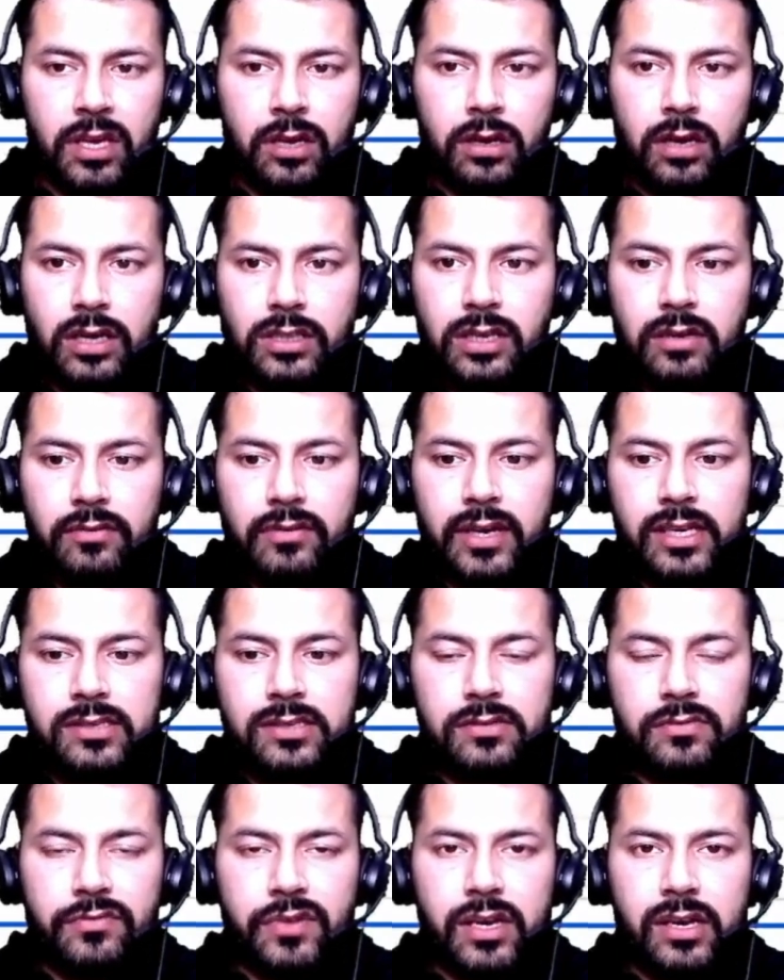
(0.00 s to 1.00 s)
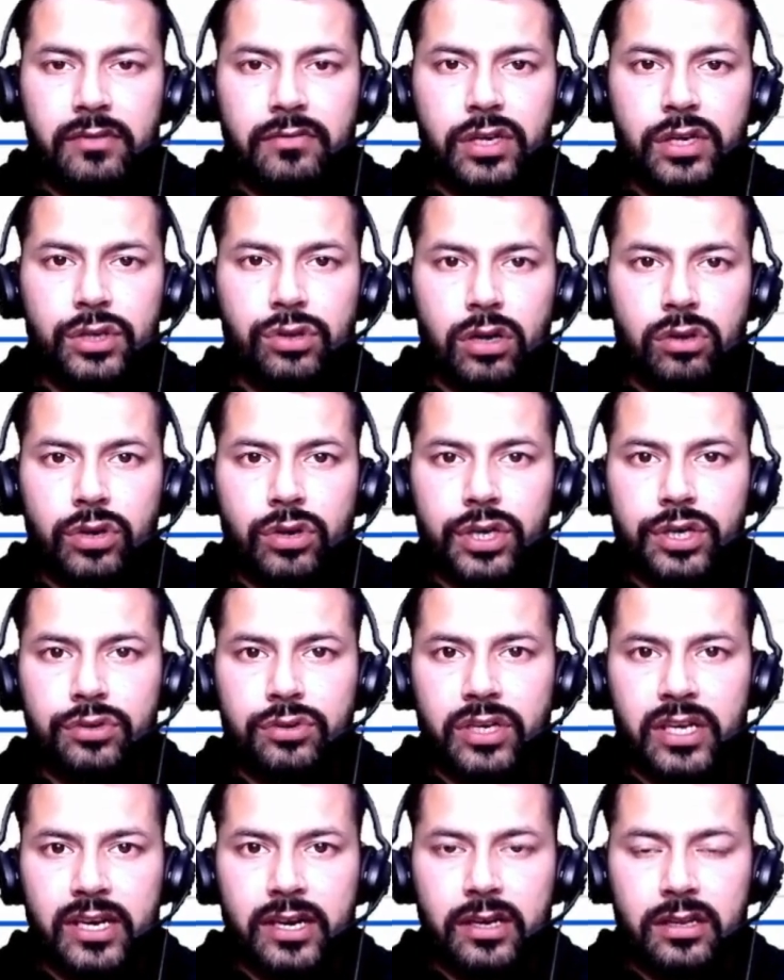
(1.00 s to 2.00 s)
Otherwise, whenever you are going to
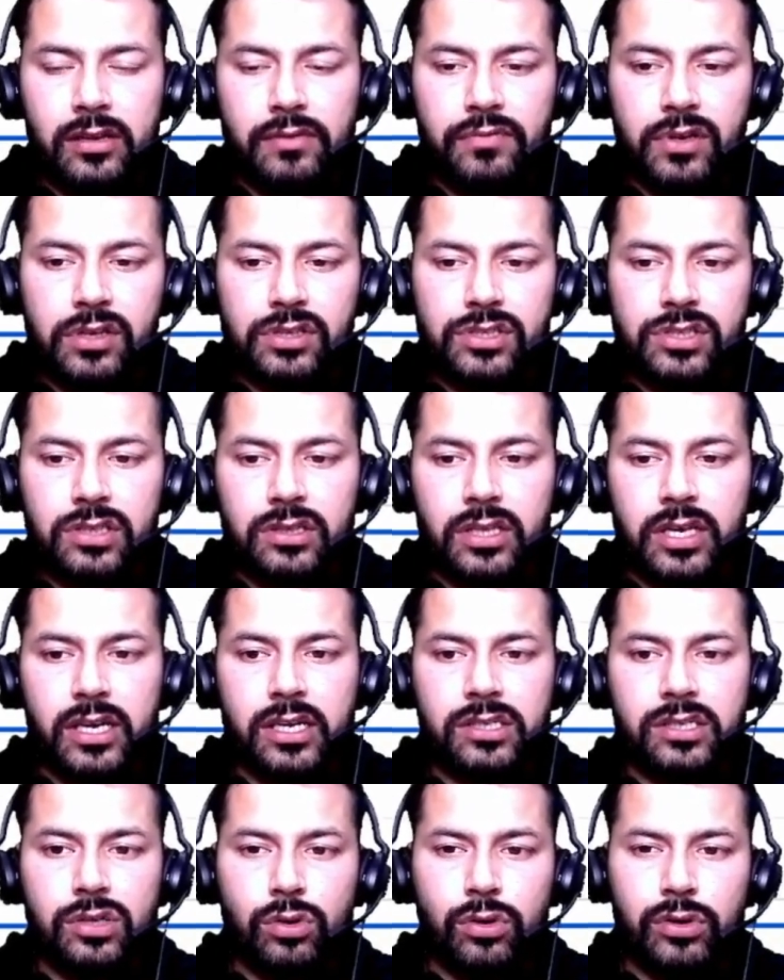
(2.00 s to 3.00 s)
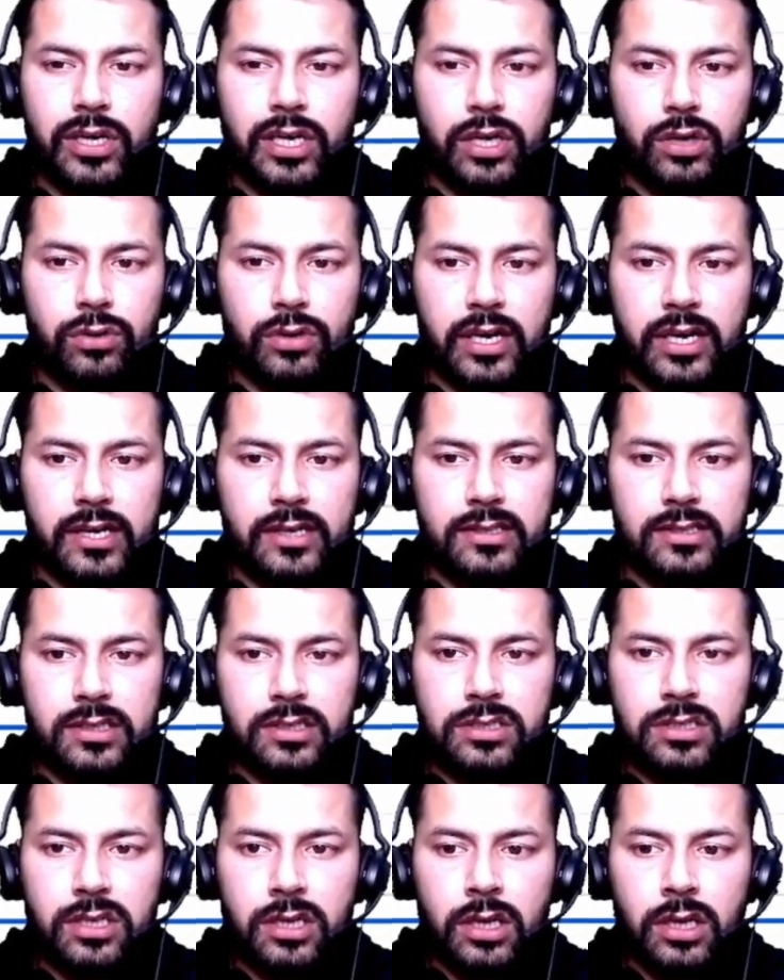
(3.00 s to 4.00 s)
need the function, there is no need to write
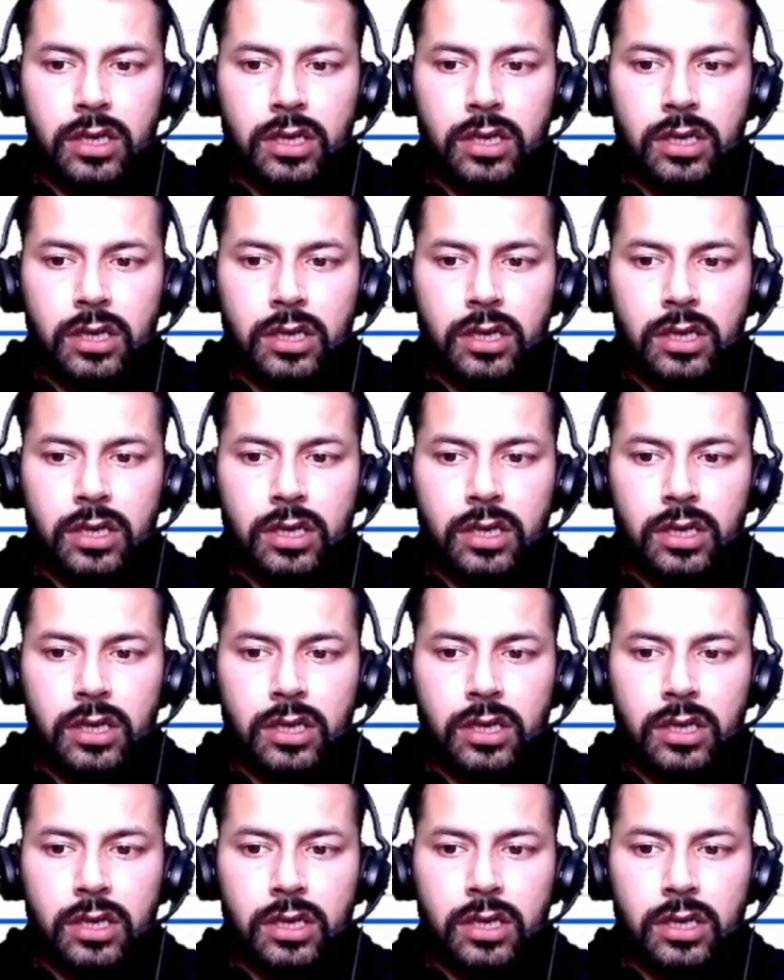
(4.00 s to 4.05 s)
such.